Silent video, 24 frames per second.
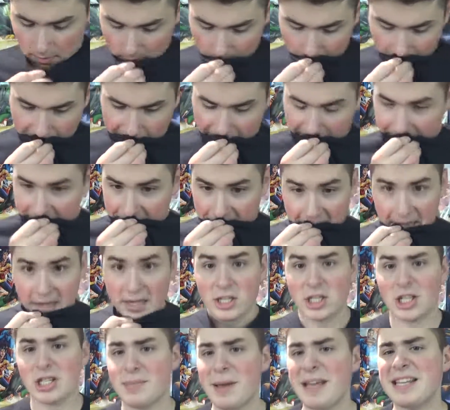And
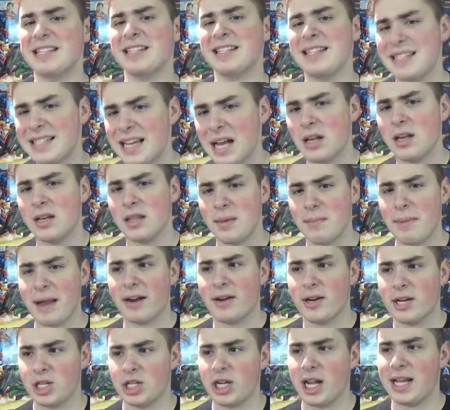she's basically telling the
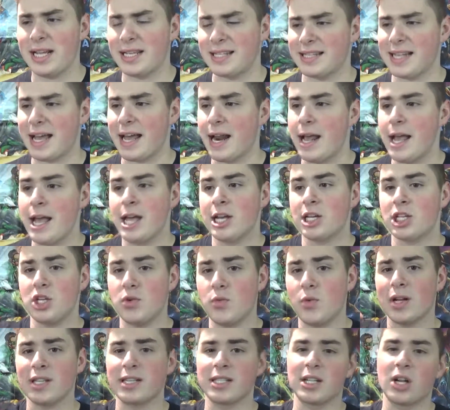Mary Janes that she
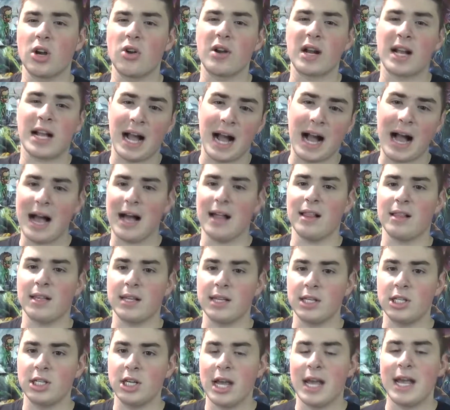wants to go to
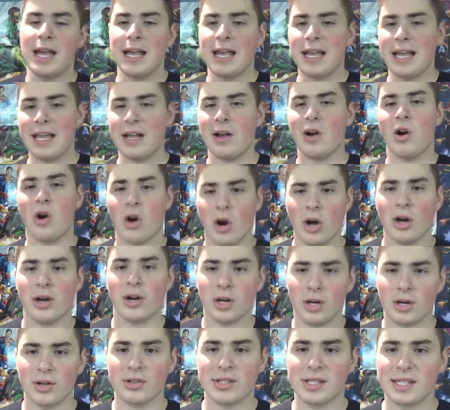college on
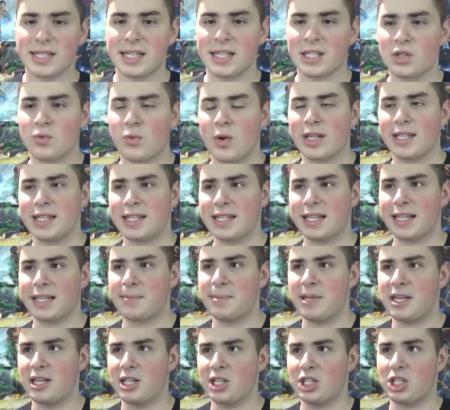Earth 616
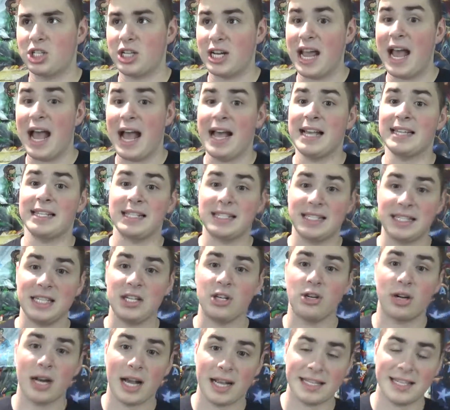because she has a
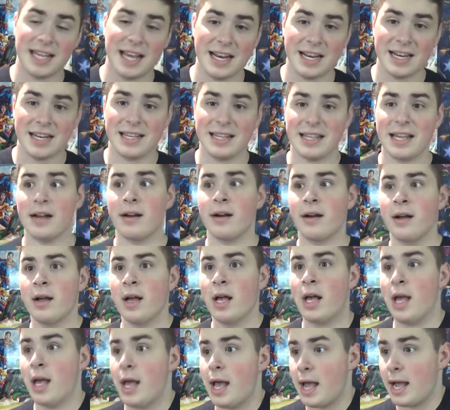secret identity there,
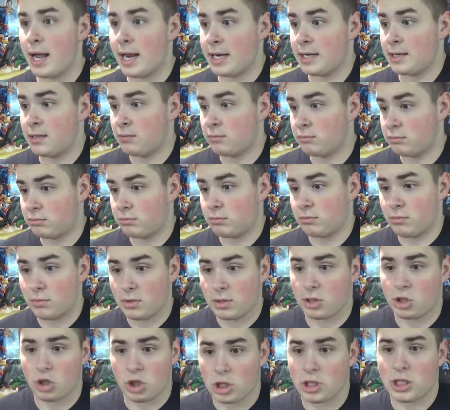and
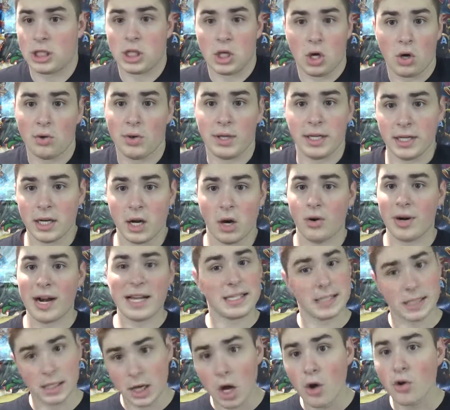she's only known
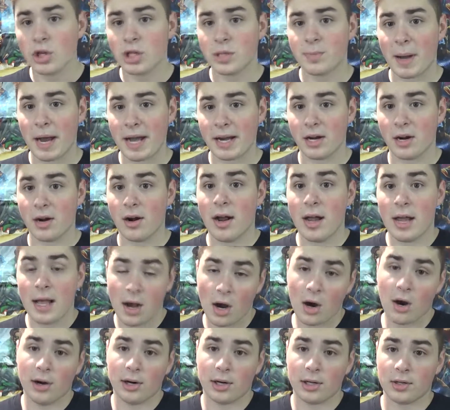as the Ghost Spider
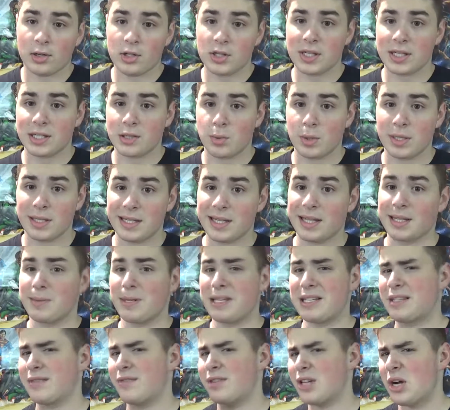on Earth 616,
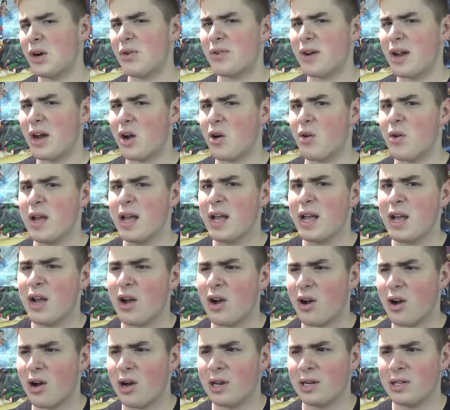because if you don't know,
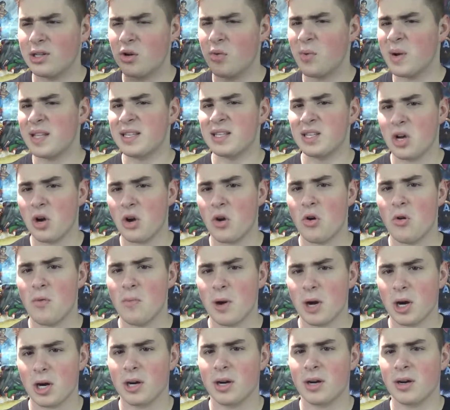on Gwen's home
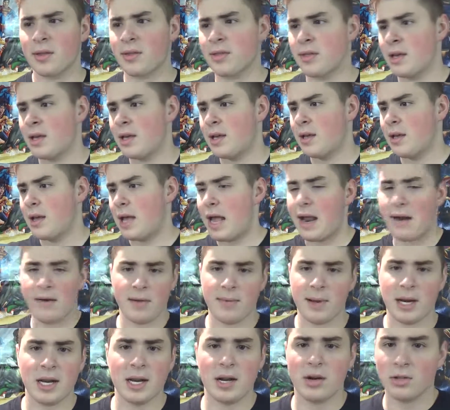Earth,
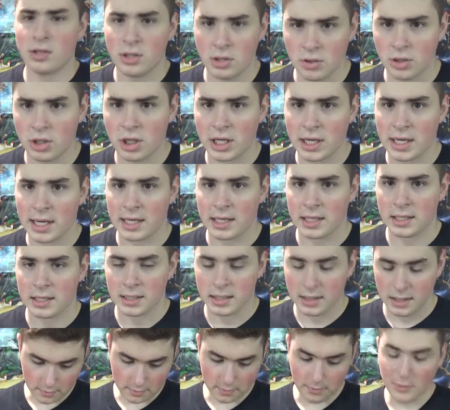everybody knows who she
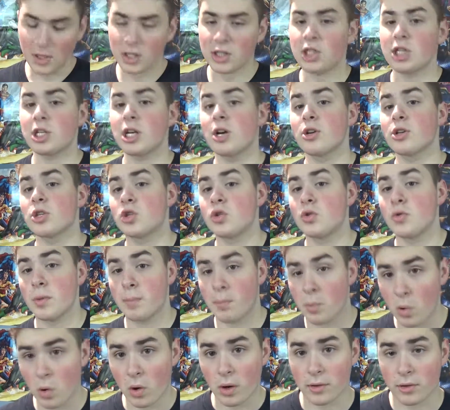is. She goes through a
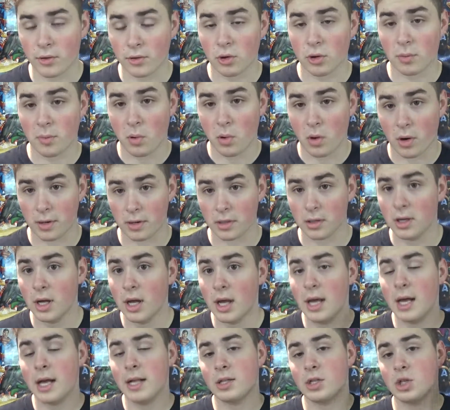portal
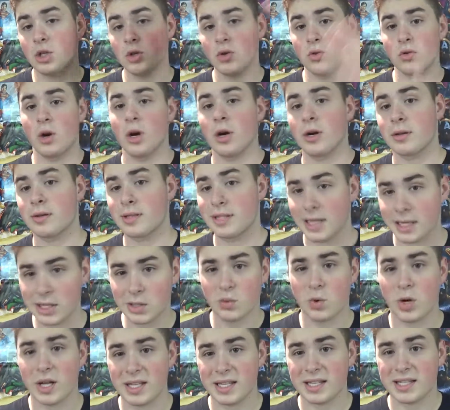to Earth
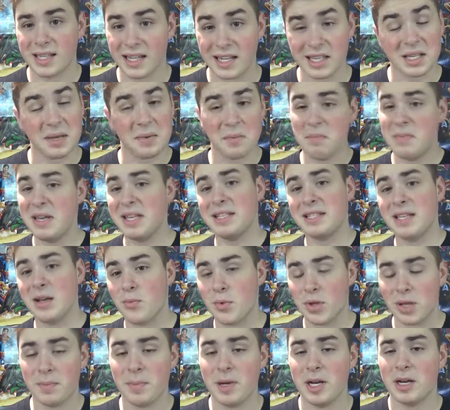616, meets up
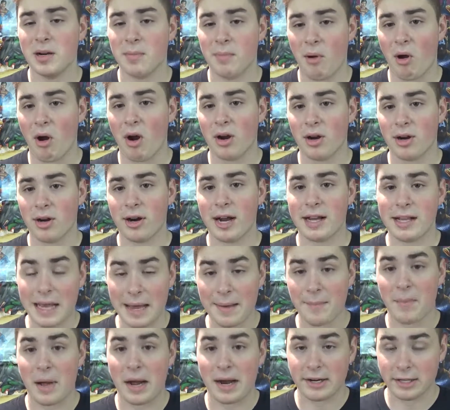with Peter Parker at
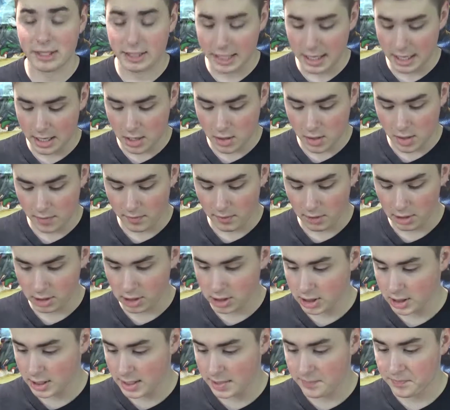Empire State
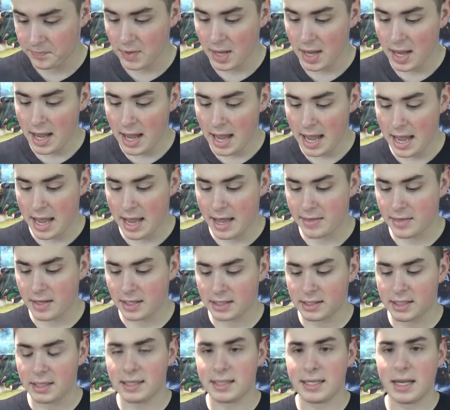University, and they
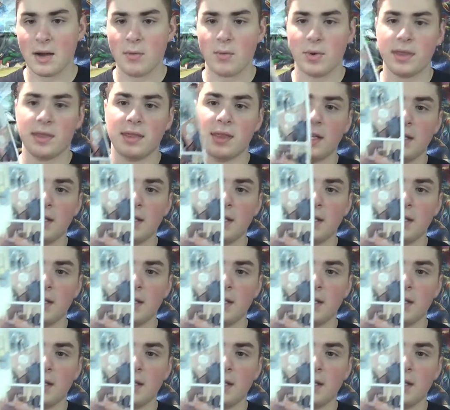sit down with the